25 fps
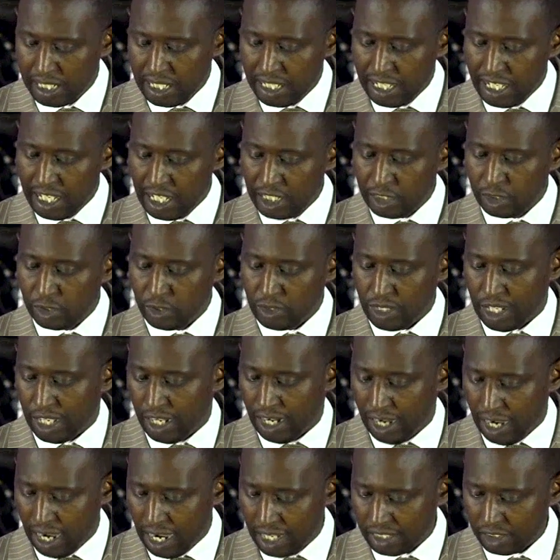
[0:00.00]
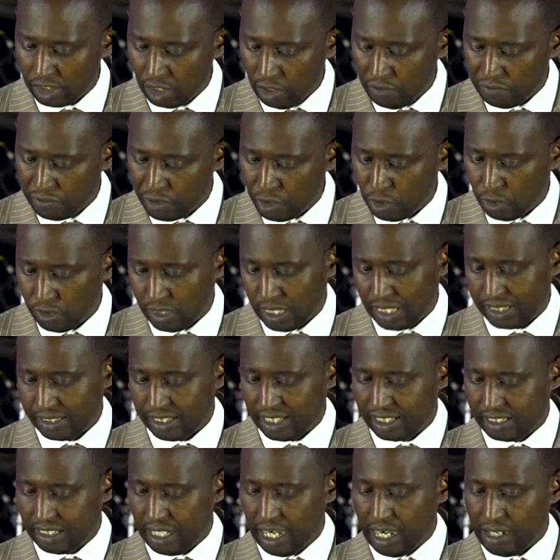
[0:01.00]
into the heart of Judas
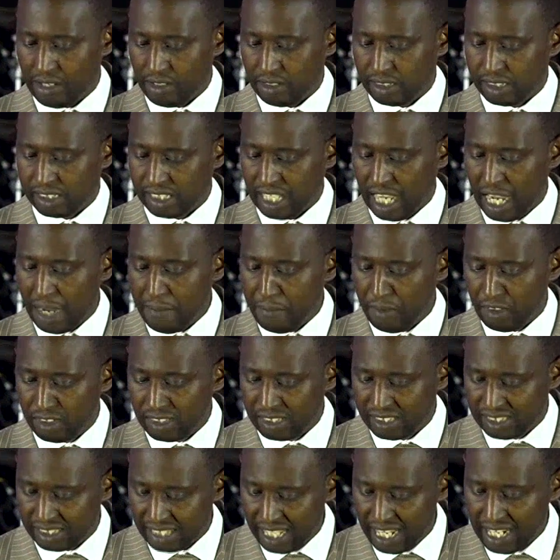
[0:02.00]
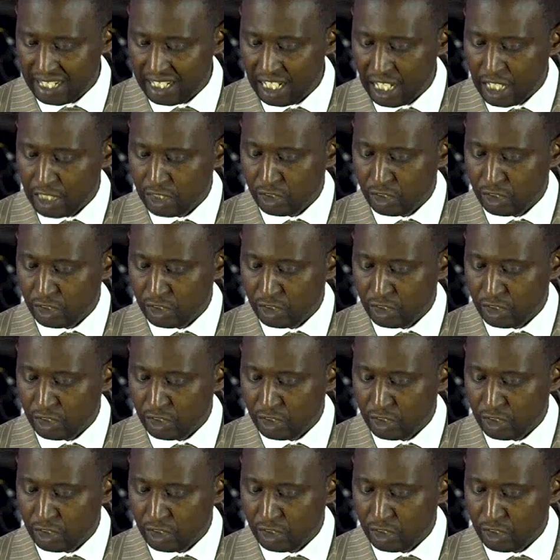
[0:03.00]
Iscariot, Simon's son,